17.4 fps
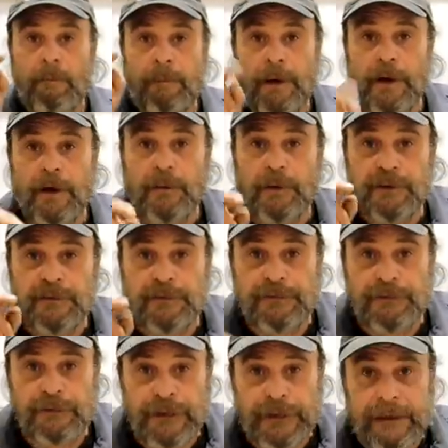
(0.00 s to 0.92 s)
But it was
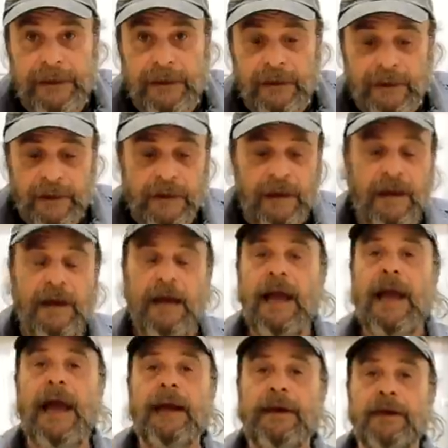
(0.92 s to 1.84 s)
free,
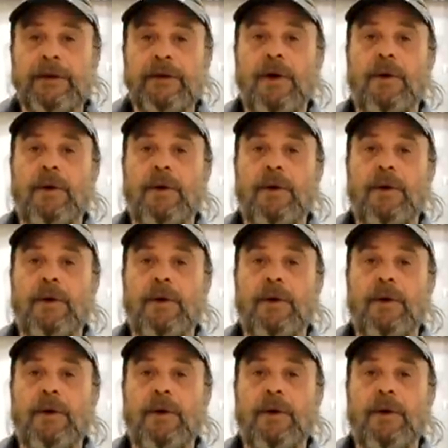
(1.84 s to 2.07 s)
and it